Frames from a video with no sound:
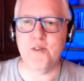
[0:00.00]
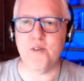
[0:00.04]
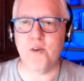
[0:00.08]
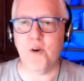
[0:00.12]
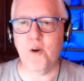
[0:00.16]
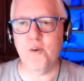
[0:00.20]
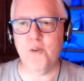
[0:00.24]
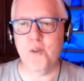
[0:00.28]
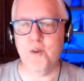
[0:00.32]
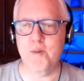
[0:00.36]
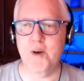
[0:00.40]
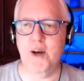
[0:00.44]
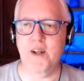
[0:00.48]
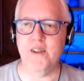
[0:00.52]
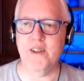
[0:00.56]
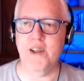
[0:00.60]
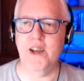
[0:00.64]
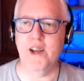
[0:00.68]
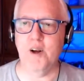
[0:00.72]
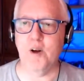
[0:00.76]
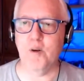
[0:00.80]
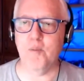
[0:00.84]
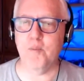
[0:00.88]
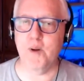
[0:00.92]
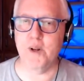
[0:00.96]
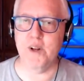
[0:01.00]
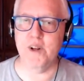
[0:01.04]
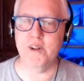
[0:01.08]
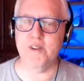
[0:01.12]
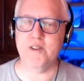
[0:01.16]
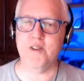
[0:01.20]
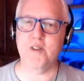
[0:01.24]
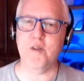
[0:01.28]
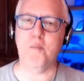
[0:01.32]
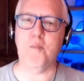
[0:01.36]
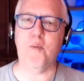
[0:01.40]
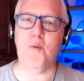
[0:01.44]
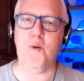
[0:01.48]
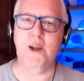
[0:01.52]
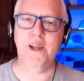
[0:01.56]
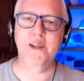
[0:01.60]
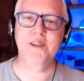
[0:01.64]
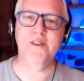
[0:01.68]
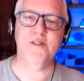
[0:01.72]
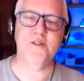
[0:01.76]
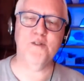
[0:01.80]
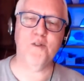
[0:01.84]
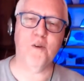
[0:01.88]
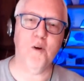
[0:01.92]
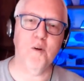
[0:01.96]
throw them out later, but it's the
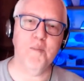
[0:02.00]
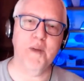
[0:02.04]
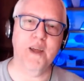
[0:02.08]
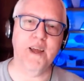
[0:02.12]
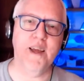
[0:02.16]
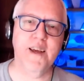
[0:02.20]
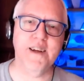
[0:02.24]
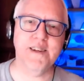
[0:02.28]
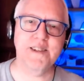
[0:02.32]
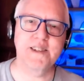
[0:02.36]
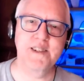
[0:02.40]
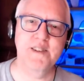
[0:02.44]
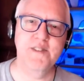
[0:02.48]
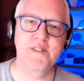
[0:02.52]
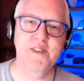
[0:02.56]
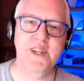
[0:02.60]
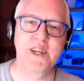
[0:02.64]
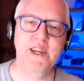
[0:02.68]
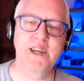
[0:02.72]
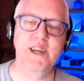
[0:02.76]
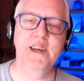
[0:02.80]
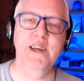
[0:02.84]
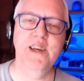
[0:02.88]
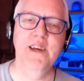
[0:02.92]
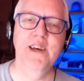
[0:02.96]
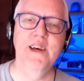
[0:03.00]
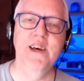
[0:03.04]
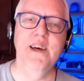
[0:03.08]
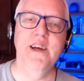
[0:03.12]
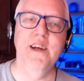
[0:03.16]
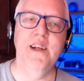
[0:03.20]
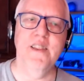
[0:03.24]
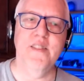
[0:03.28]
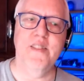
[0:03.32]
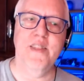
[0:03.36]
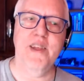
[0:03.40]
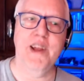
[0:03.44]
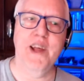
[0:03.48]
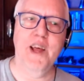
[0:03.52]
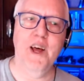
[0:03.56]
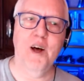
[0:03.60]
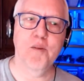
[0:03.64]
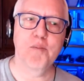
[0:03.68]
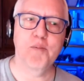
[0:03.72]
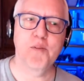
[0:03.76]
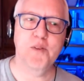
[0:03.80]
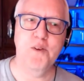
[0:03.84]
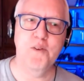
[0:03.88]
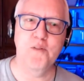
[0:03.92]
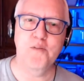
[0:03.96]
brainstorming activity that
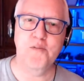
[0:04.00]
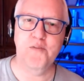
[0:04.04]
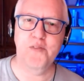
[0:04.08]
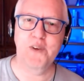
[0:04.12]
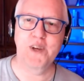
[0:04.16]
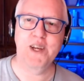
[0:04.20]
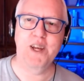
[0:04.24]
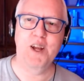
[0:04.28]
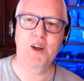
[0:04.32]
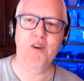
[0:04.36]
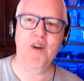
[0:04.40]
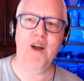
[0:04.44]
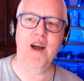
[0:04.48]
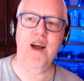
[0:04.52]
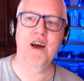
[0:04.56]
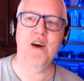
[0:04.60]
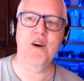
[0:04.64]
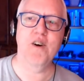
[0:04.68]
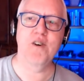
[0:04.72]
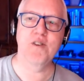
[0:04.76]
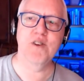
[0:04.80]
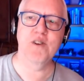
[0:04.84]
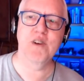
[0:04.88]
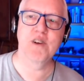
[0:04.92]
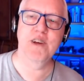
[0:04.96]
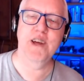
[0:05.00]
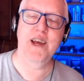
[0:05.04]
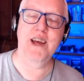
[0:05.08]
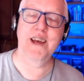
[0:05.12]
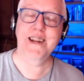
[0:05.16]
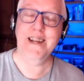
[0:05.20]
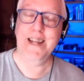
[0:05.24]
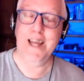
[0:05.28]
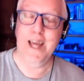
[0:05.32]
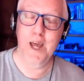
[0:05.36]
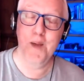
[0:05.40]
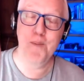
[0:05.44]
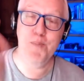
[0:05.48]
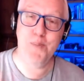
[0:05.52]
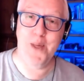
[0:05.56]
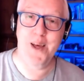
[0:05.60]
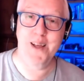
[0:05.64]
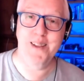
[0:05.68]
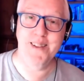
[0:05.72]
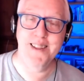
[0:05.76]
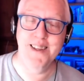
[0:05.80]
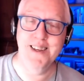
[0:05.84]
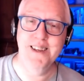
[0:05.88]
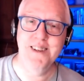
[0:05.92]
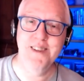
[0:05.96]
helps you figure out and keep that
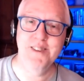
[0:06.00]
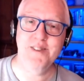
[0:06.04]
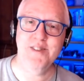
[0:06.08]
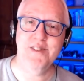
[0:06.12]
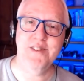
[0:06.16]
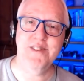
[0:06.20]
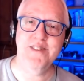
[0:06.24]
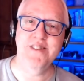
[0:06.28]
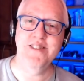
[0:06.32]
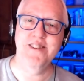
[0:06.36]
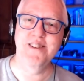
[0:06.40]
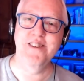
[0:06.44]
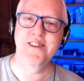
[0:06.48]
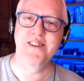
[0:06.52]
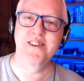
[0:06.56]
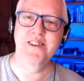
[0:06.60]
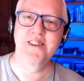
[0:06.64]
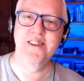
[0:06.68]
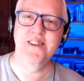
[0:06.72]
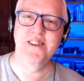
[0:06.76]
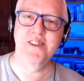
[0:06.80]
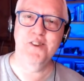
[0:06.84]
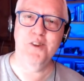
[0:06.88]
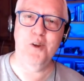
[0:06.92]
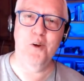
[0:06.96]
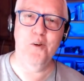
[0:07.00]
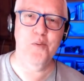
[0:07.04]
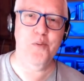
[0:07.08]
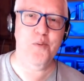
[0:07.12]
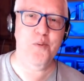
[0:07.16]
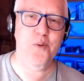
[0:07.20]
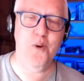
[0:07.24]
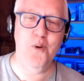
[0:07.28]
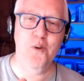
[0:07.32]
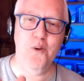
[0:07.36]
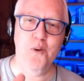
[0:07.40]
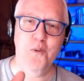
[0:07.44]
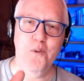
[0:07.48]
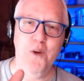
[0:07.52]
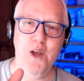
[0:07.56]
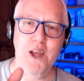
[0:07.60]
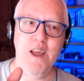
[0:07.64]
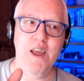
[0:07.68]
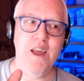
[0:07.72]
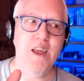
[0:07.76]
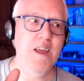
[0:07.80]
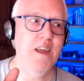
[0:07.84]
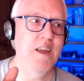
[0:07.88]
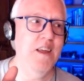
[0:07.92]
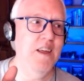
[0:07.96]
list. Don't throw it
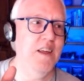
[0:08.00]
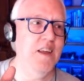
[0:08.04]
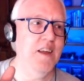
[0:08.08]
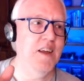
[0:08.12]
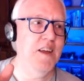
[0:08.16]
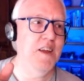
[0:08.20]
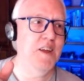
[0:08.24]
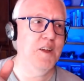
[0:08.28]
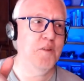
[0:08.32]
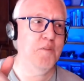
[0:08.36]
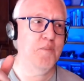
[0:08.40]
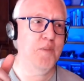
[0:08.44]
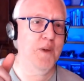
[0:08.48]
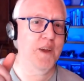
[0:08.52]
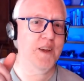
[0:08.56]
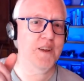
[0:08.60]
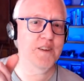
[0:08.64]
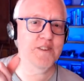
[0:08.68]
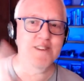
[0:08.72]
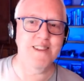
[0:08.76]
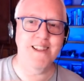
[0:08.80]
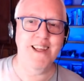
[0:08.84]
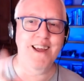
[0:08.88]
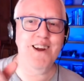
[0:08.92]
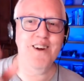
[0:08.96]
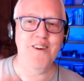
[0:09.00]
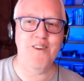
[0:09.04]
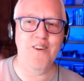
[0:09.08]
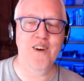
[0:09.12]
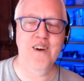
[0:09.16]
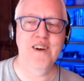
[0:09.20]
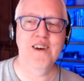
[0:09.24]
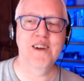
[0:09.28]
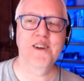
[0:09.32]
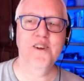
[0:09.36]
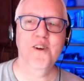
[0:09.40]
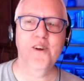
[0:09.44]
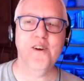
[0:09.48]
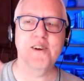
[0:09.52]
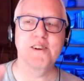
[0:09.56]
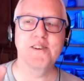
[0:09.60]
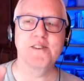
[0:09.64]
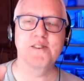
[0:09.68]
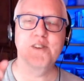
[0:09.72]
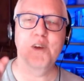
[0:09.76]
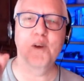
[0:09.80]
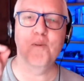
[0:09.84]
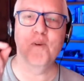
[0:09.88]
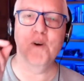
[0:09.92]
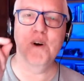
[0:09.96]
away, because later on you're going to
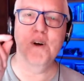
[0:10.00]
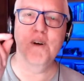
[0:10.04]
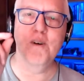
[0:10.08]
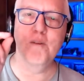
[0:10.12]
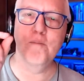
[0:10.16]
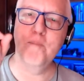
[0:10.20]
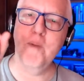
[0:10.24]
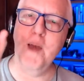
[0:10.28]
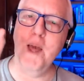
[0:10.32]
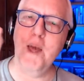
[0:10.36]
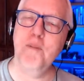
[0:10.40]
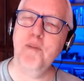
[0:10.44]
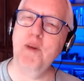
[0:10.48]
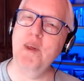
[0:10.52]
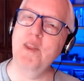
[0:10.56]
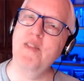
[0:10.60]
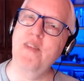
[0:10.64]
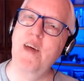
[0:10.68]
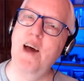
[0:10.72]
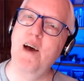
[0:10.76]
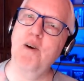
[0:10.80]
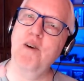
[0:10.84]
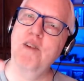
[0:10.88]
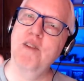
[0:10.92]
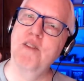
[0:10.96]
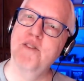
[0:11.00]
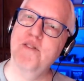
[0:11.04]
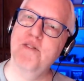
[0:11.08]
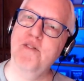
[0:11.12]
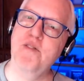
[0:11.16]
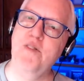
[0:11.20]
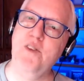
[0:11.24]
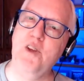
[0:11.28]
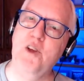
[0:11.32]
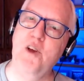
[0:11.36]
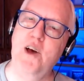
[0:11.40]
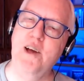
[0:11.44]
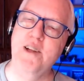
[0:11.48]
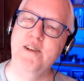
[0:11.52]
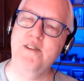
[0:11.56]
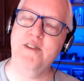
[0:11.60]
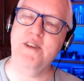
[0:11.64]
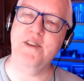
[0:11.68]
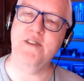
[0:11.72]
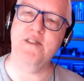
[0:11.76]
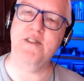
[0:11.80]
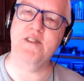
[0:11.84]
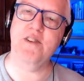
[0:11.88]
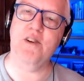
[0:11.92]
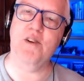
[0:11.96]
say, well, maybe that
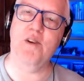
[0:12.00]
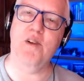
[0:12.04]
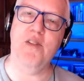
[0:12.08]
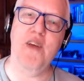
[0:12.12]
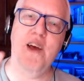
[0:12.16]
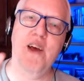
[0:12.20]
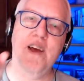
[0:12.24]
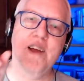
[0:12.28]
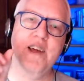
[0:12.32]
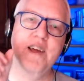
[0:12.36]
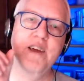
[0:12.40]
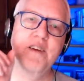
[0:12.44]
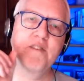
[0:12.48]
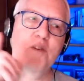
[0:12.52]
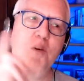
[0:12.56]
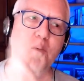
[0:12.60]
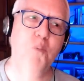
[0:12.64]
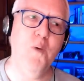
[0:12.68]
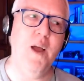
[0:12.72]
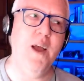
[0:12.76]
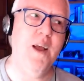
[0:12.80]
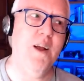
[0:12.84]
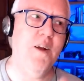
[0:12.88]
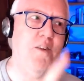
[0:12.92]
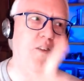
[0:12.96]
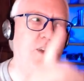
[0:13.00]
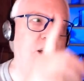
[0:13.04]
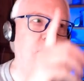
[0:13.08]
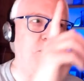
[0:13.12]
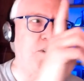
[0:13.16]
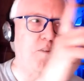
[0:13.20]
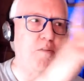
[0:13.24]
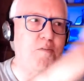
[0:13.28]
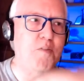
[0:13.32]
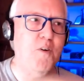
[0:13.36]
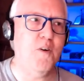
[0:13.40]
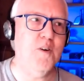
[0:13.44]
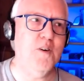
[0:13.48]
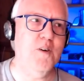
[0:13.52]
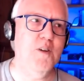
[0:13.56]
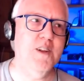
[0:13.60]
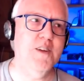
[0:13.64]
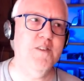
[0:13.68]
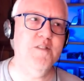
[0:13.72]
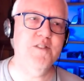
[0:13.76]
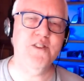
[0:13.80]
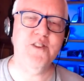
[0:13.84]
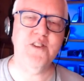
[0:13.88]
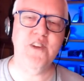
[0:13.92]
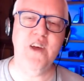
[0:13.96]
contest or that giveaway or that referral
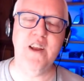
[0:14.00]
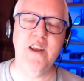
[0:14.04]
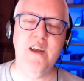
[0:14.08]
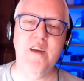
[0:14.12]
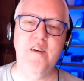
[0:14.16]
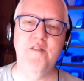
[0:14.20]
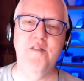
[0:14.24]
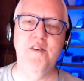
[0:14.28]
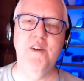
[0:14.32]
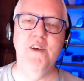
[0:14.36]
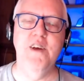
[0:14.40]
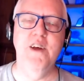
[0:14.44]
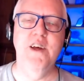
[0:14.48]
incentive